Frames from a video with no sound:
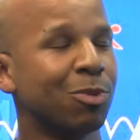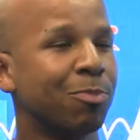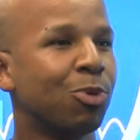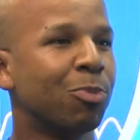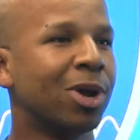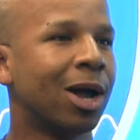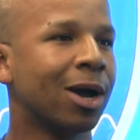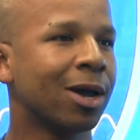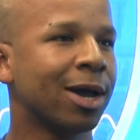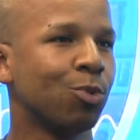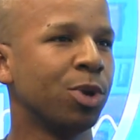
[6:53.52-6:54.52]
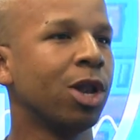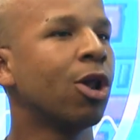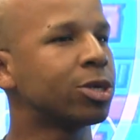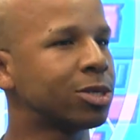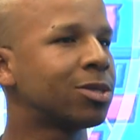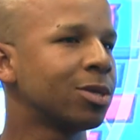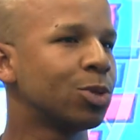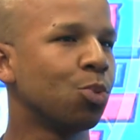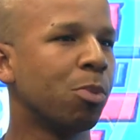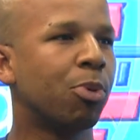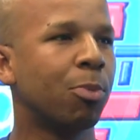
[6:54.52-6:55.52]
Mpumalanga, and we lost to
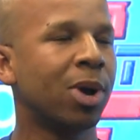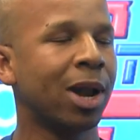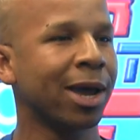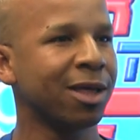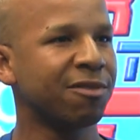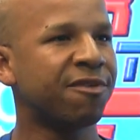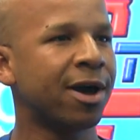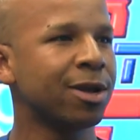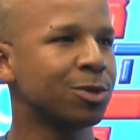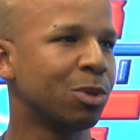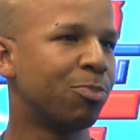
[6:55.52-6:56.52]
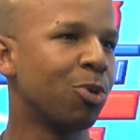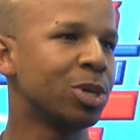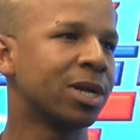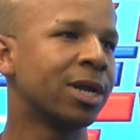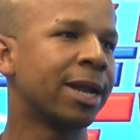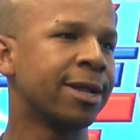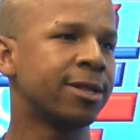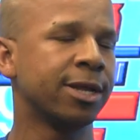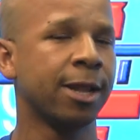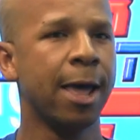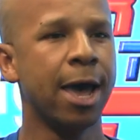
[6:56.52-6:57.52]
Mpumalanga in the finals of the boys under
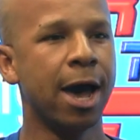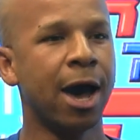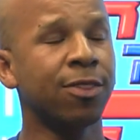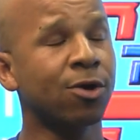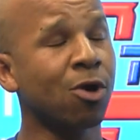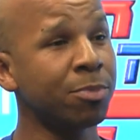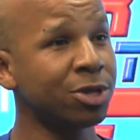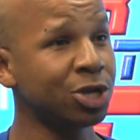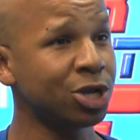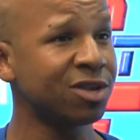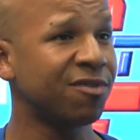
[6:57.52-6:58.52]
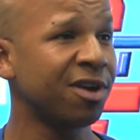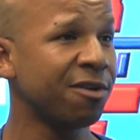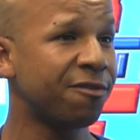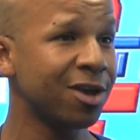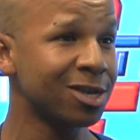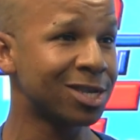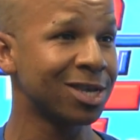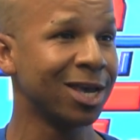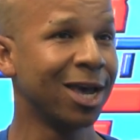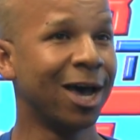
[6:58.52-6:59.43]
19. The competition is very fierce